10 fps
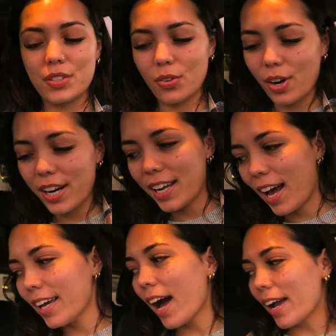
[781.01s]
store and
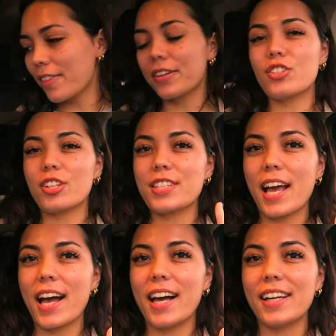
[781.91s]
I either just
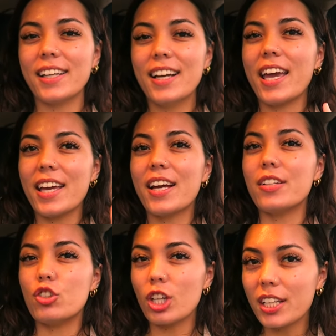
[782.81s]
had a
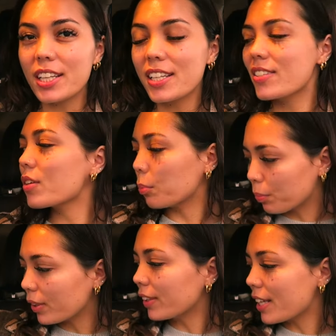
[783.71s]
genius,
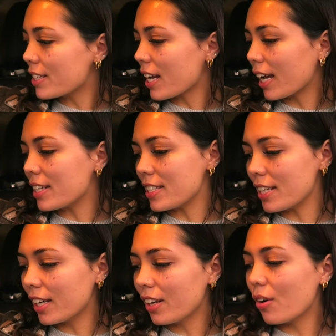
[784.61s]
brilliant
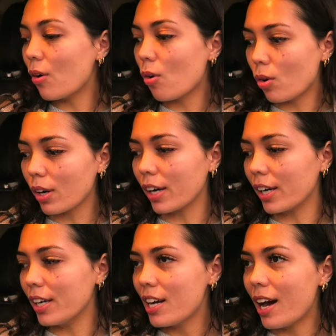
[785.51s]
idea,
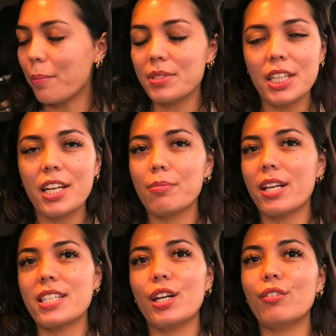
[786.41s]
or I'm digging
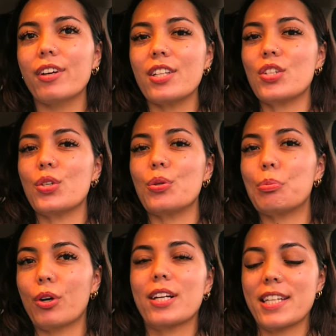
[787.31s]
myself into
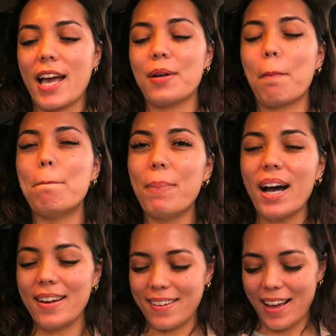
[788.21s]
more debt.
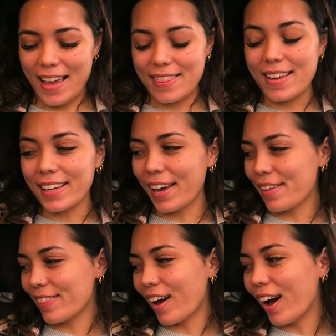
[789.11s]
But I think
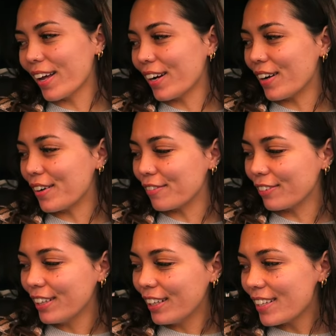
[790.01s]
I thought of
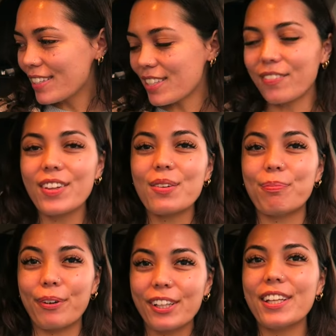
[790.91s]
something
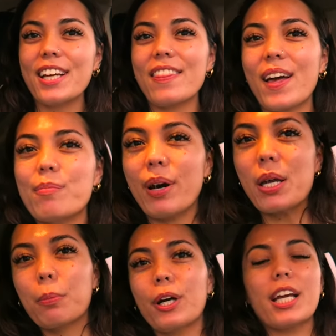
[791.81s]
brilliant that
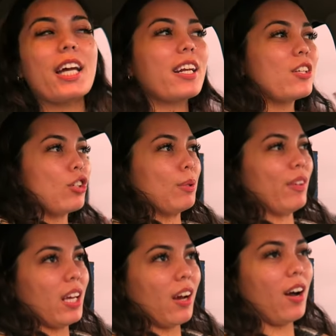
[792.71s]
might bring in a stream of
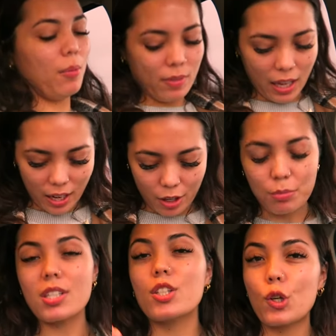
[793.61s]
income that I
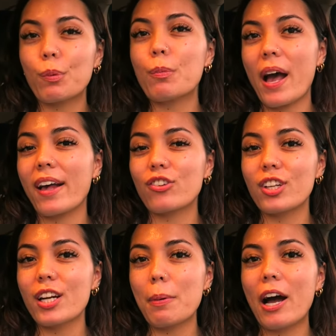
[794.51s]
am super
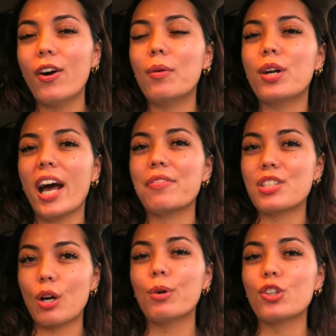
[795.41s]
passionate about and would have
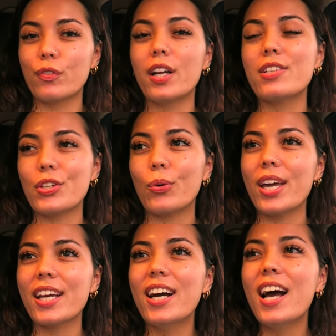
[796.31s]
so much fun
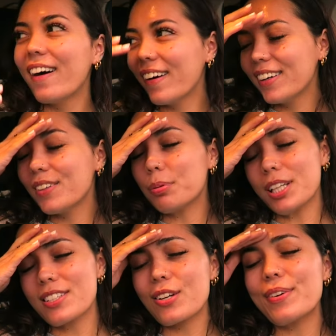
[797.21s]
doing.
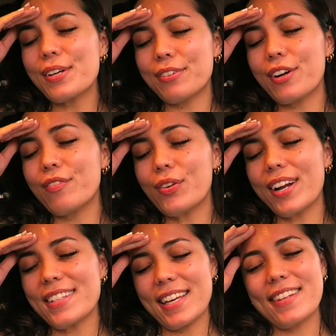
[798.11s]
Please don't make fun of me when
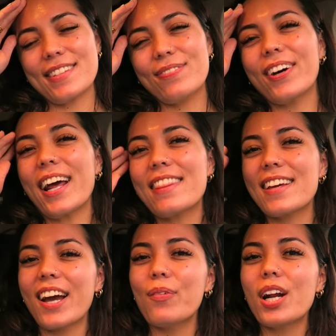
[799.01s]
I say this, but I
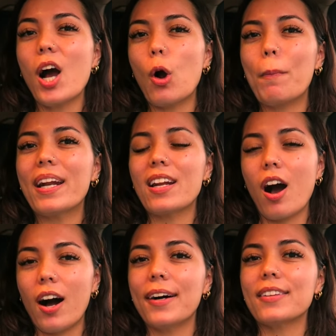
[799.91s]
think I want to open an
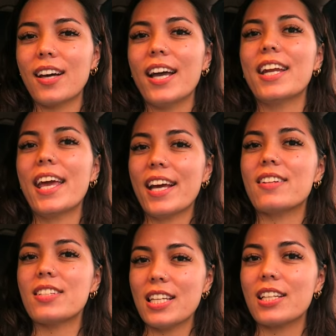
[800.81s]
online
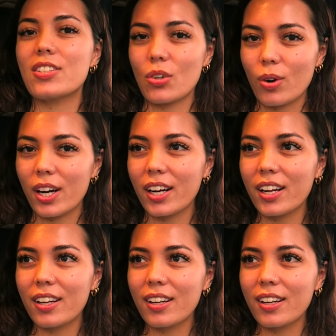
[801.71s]
antique store.